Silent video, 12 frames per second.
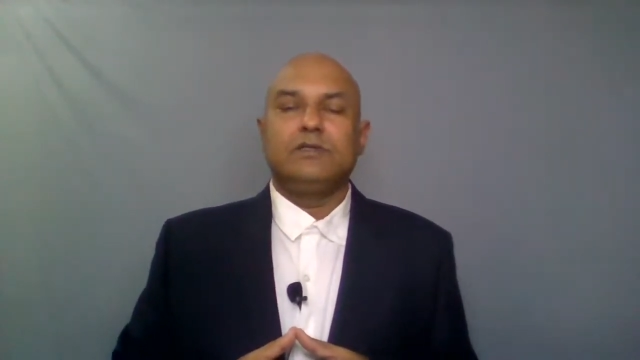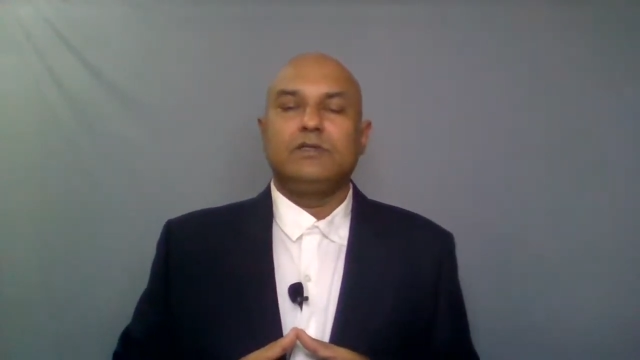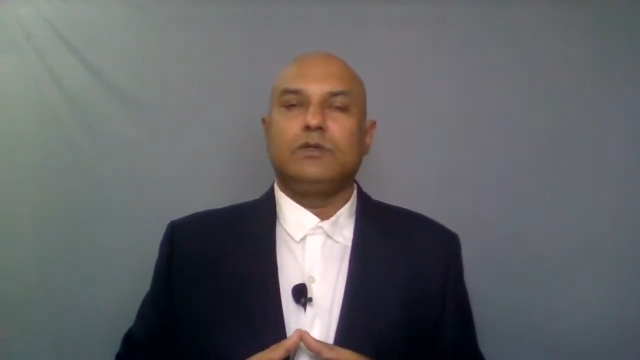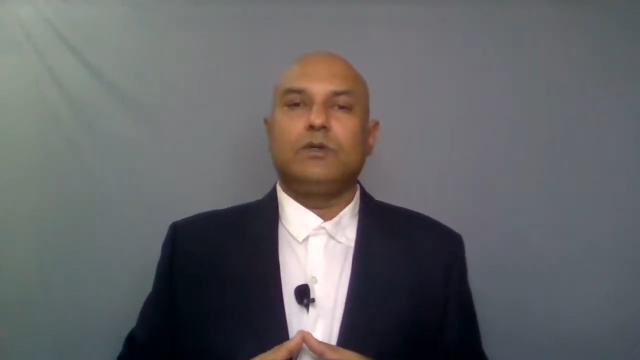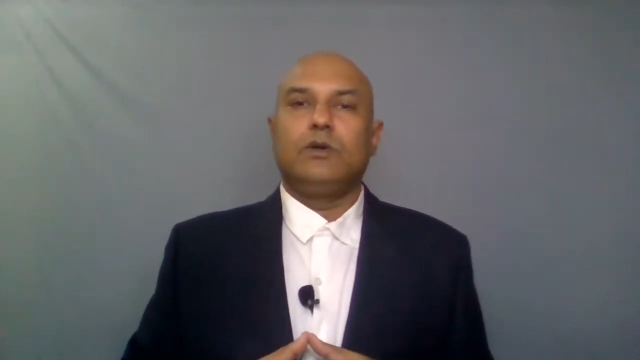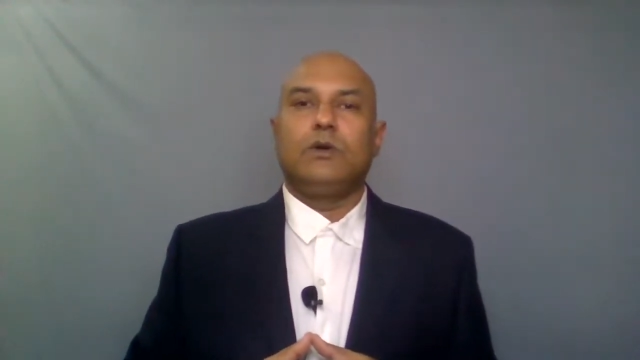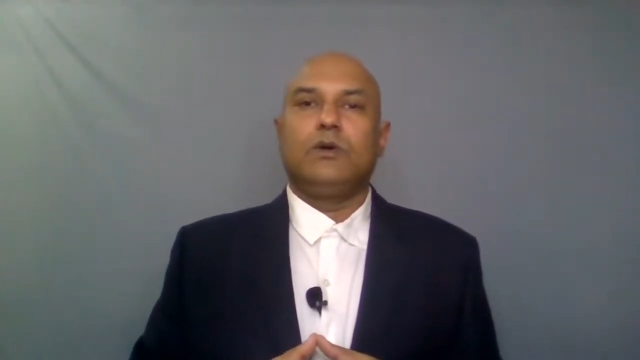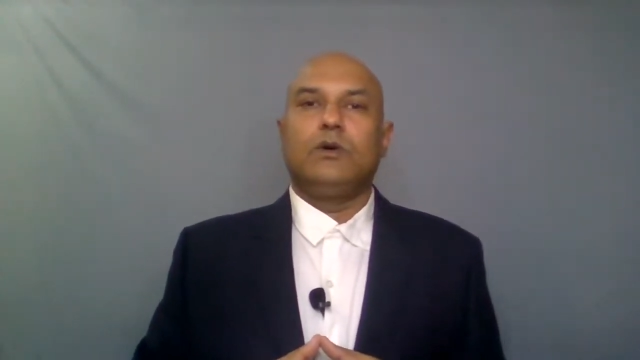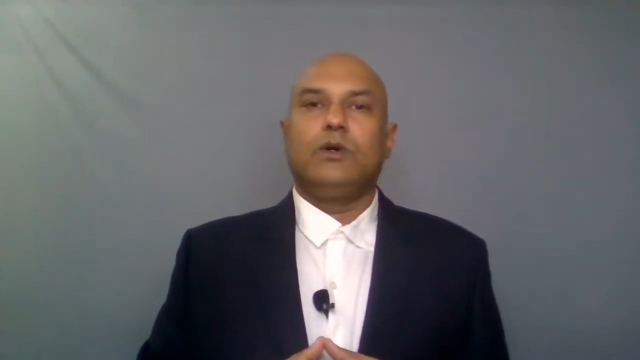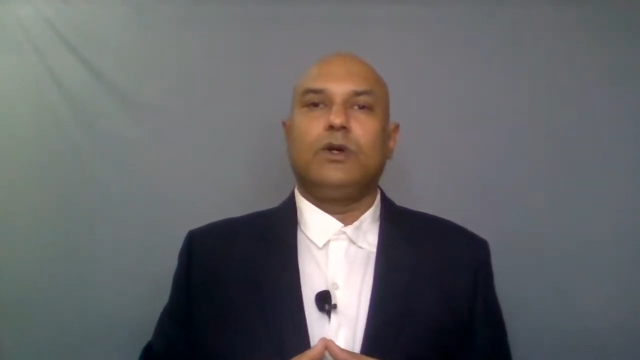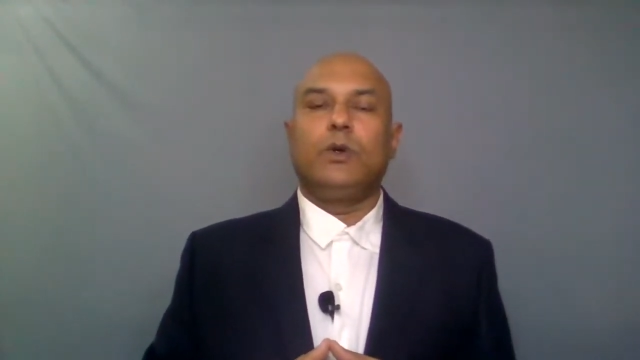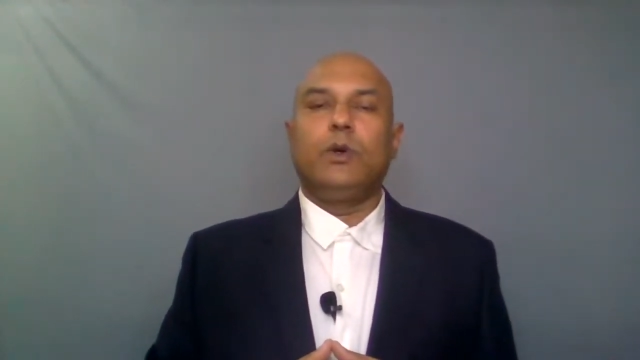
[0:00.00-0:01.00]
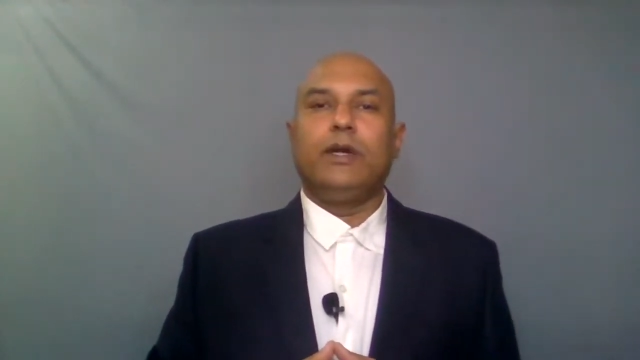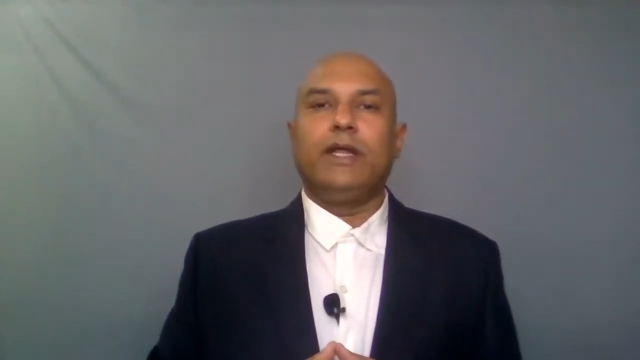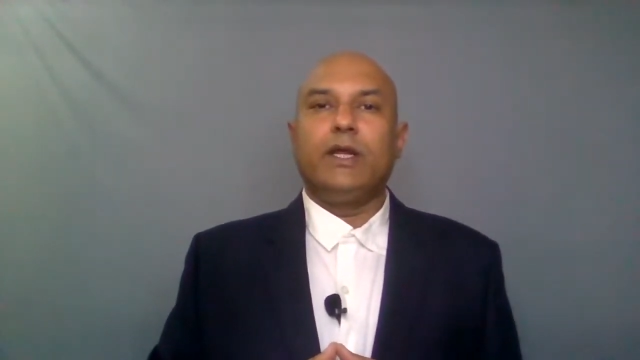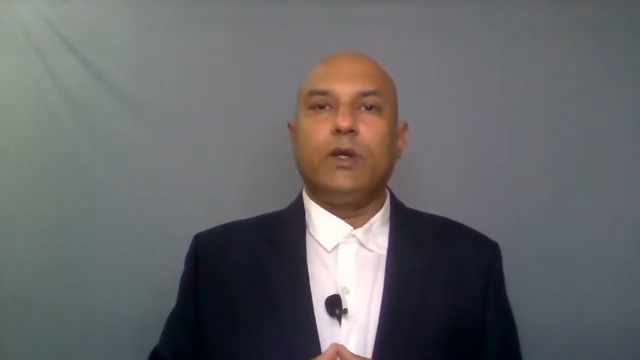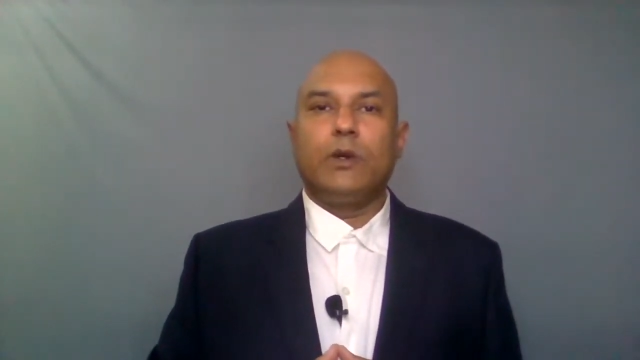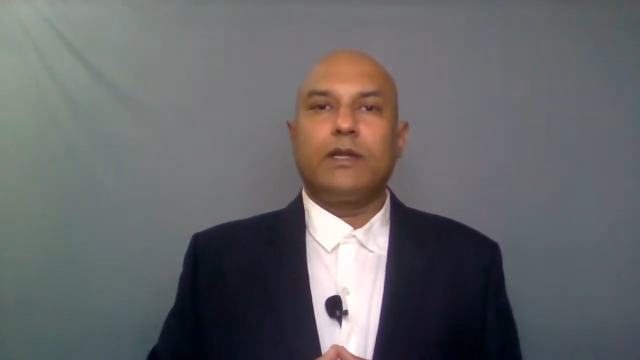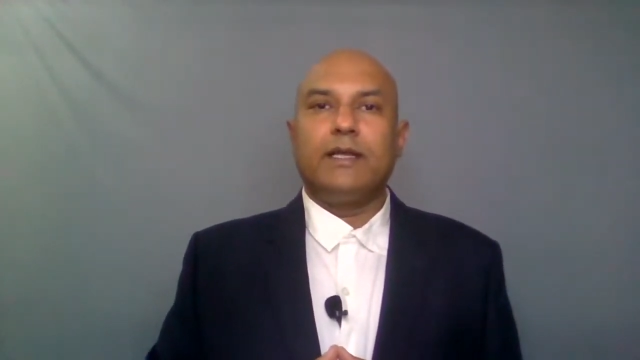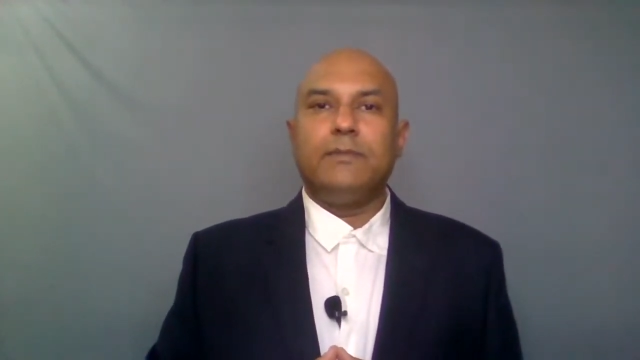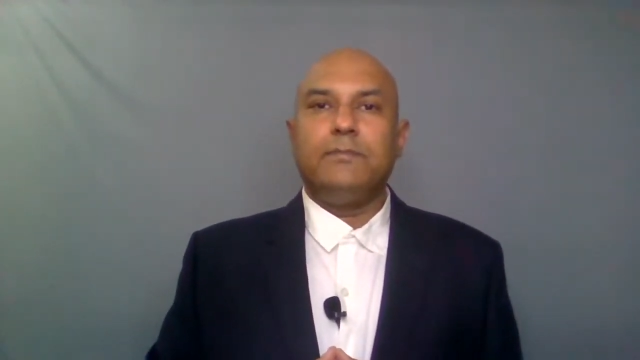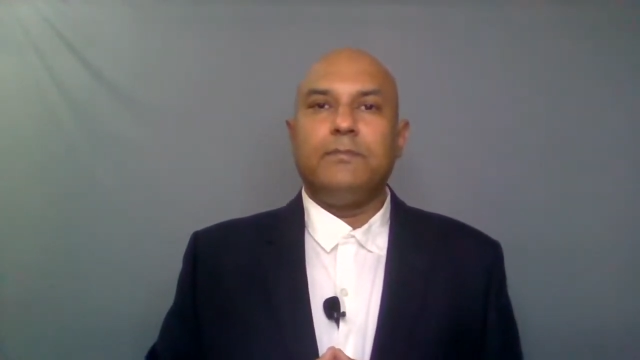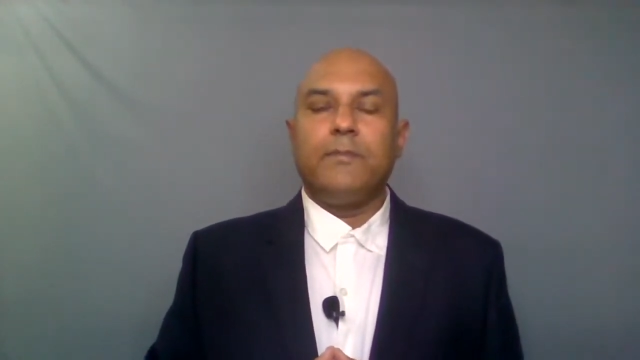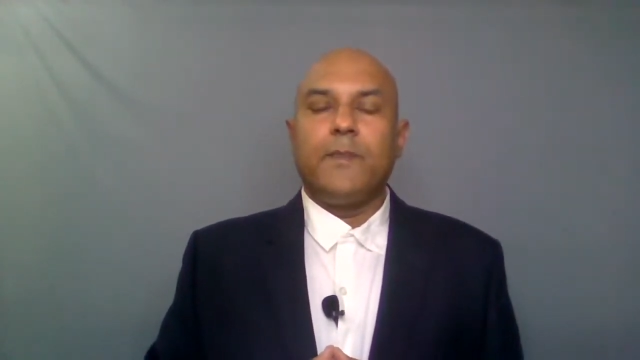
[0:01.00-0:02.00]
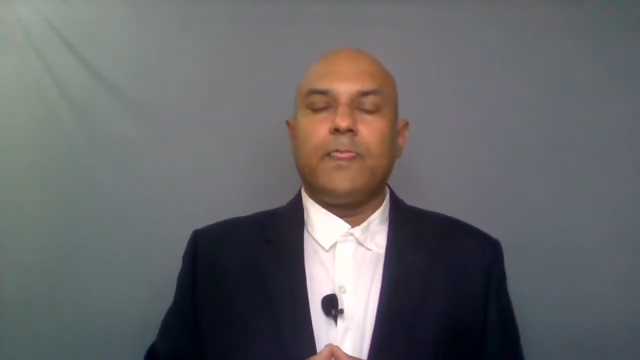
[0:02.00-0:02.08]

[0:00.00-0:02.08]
So don't ignore them.